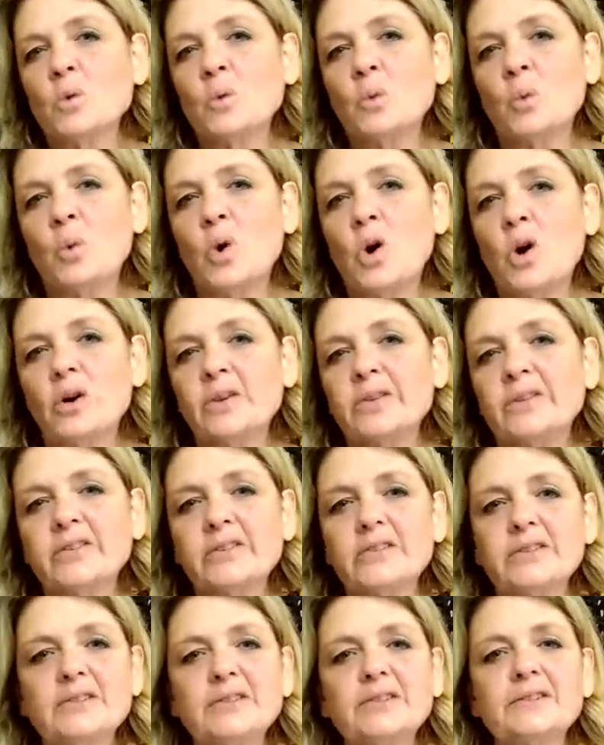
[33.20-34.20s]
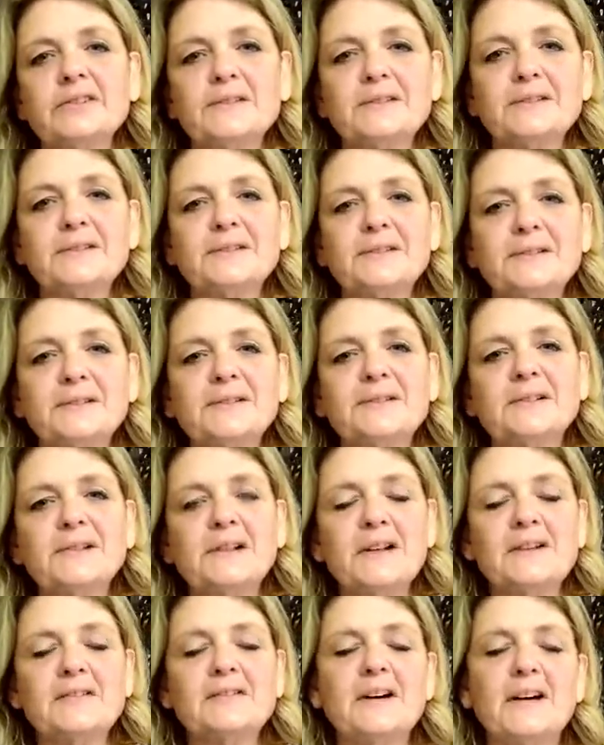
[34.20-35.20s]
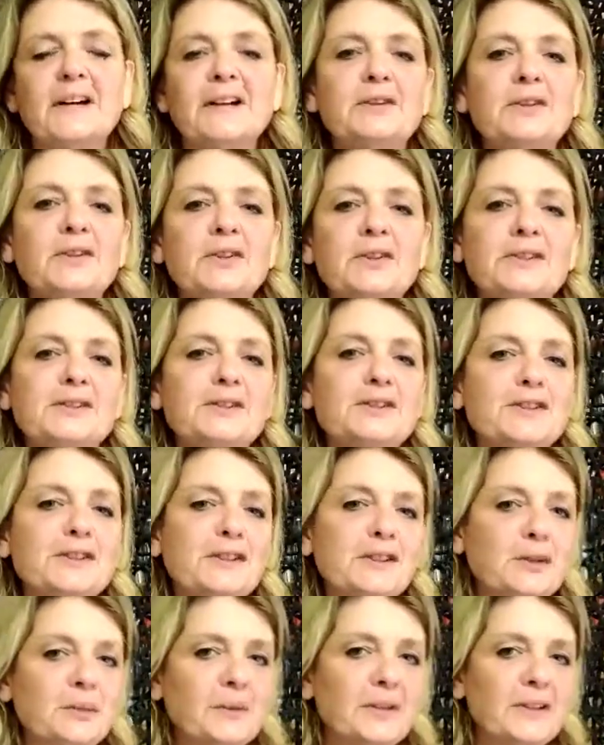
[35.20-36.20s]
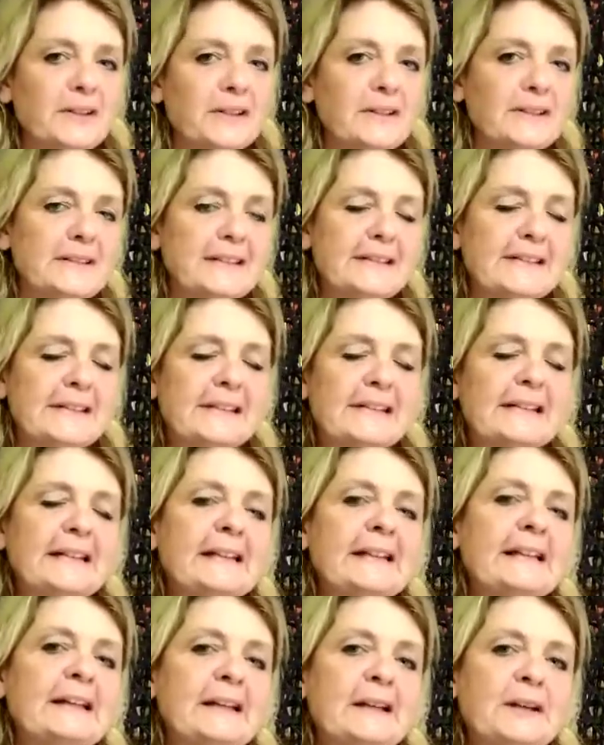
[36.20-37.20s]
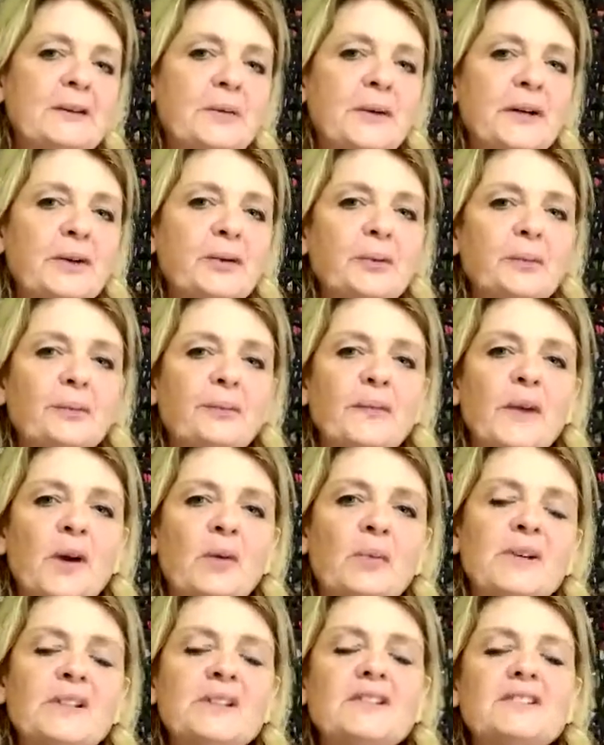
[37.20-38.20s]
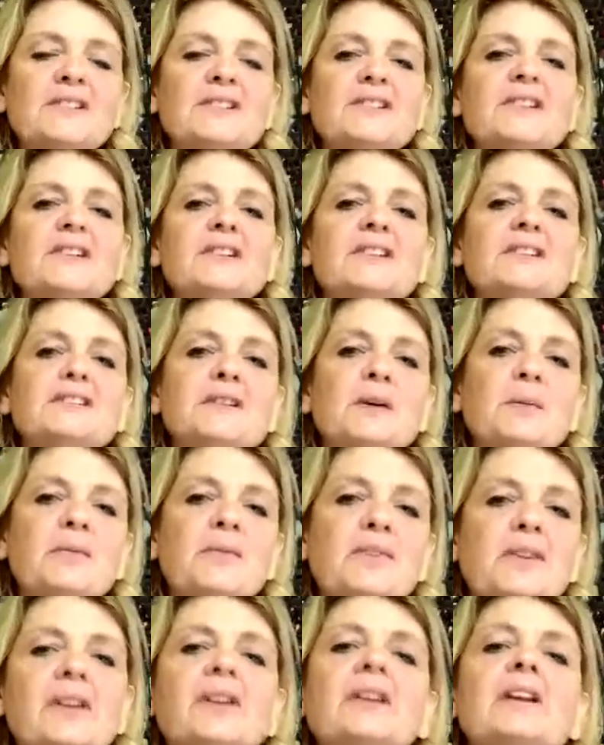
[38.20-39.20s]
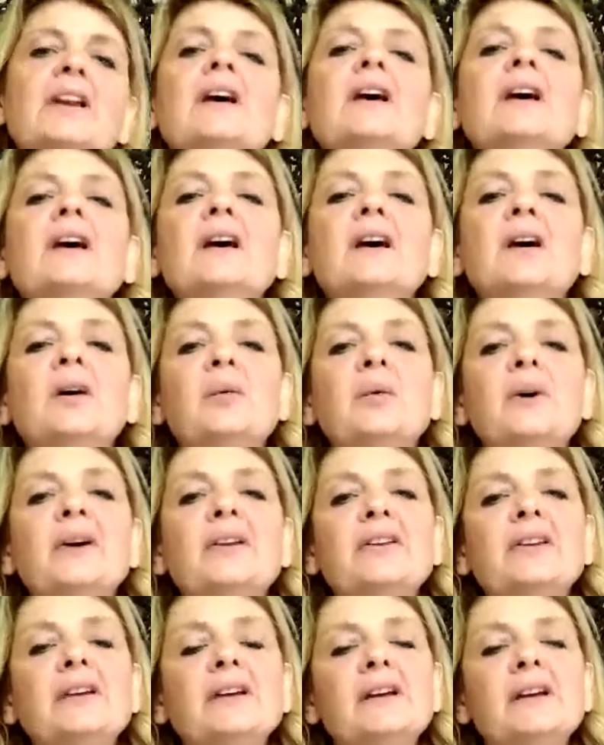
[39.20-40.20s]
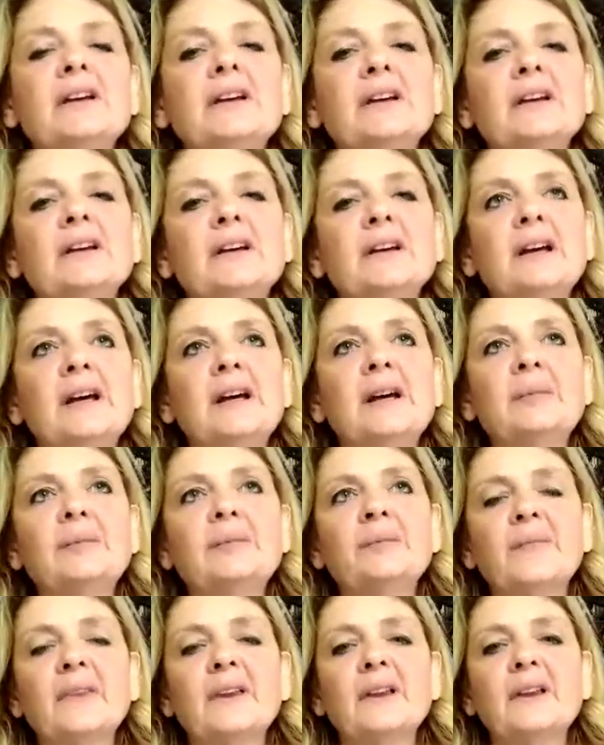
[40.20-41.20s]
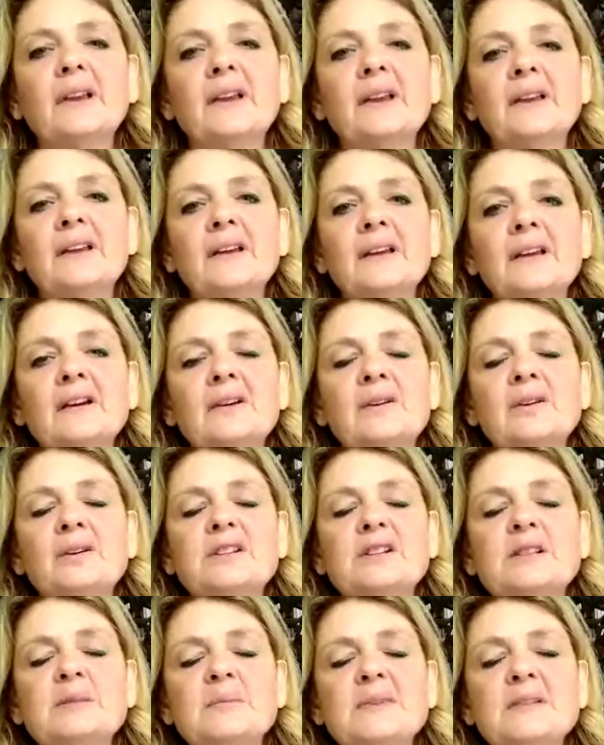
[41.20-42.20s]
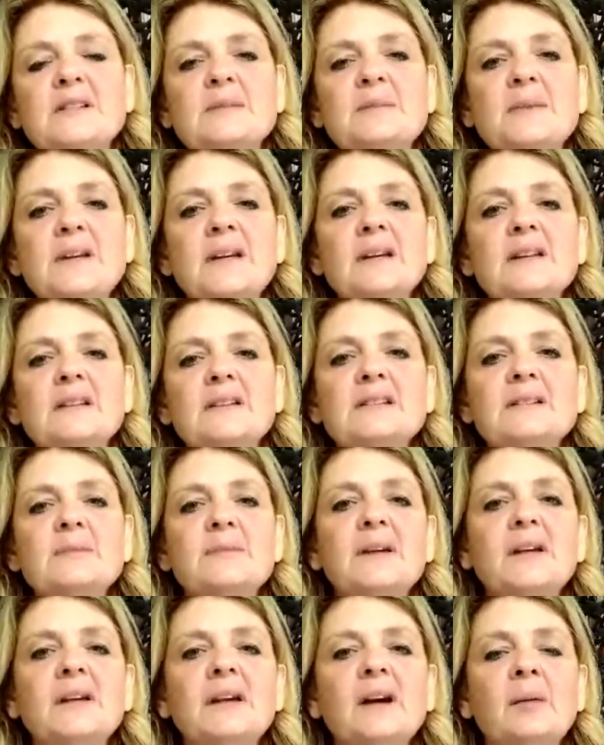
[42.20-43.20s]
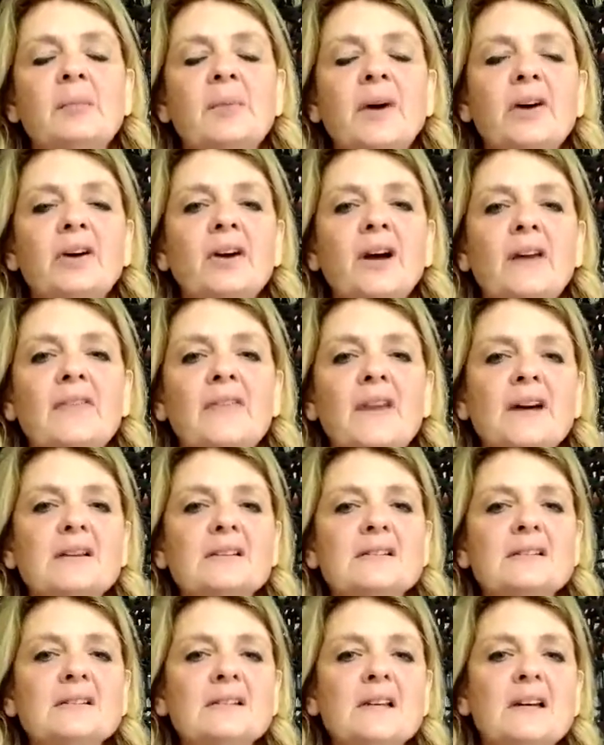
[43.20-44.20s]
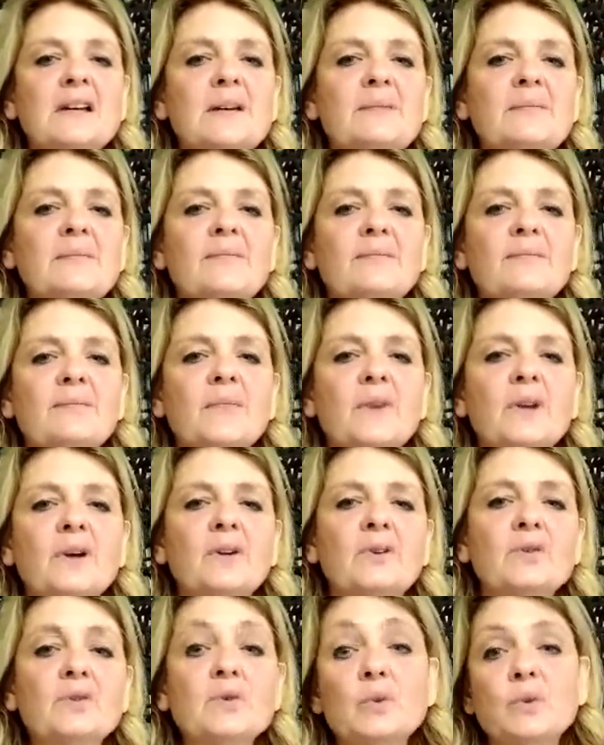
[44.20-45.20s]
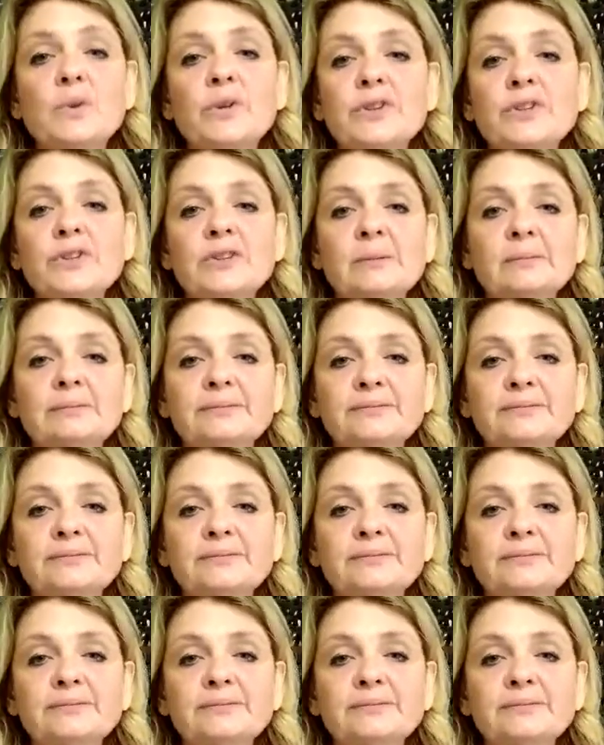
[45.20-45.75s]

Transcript: what have I got to share with you today? Well, I wanted to share something with you that God has been speaking to me about, and that's doors.